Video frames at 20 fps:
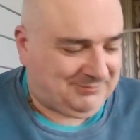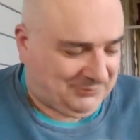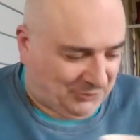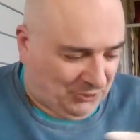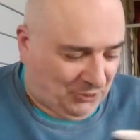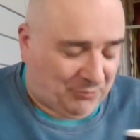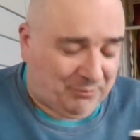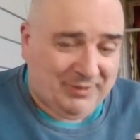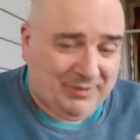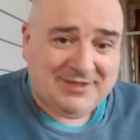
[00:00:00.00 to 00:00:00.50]

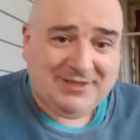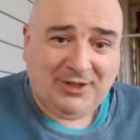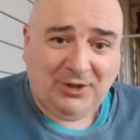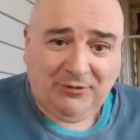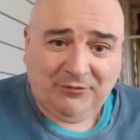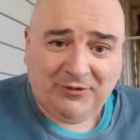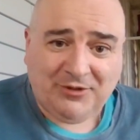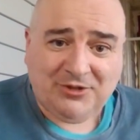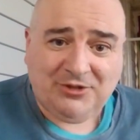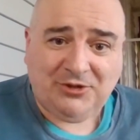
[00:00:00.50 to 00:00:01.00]
don't be
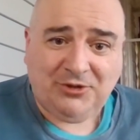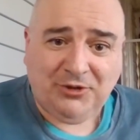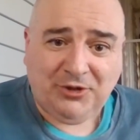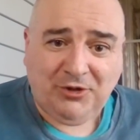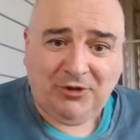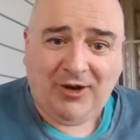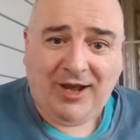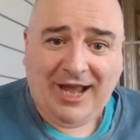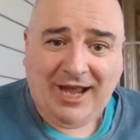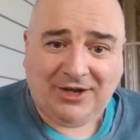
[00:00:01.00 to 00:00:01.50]
selfish. Do
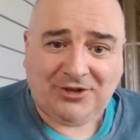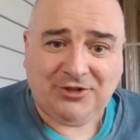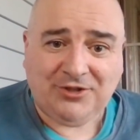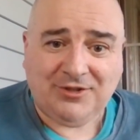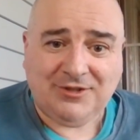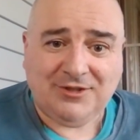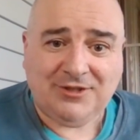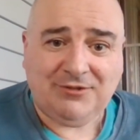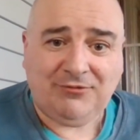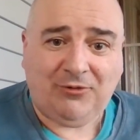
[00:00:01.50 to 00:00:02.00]
your
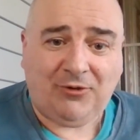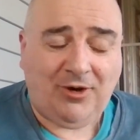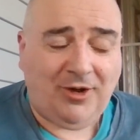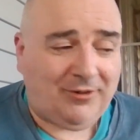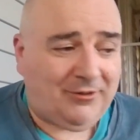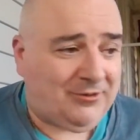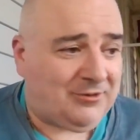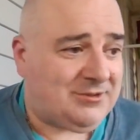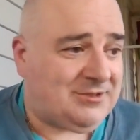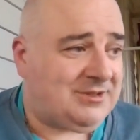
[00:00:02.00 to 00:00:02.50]
actions for
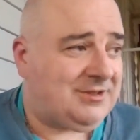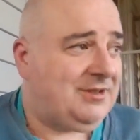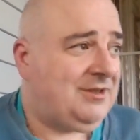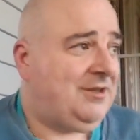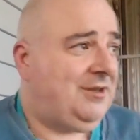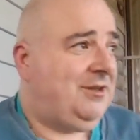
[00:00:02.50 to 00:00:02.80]
others.